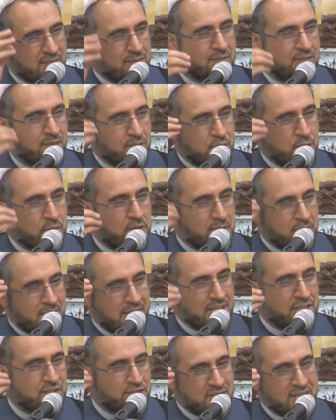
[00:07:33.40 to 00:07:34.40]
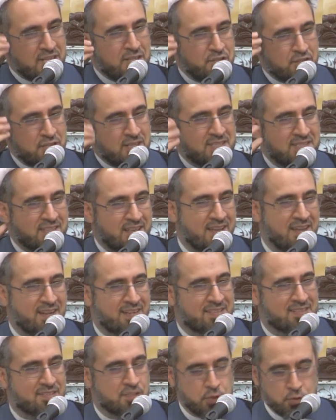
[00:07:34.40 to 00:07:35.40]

Your imagination is hurt. You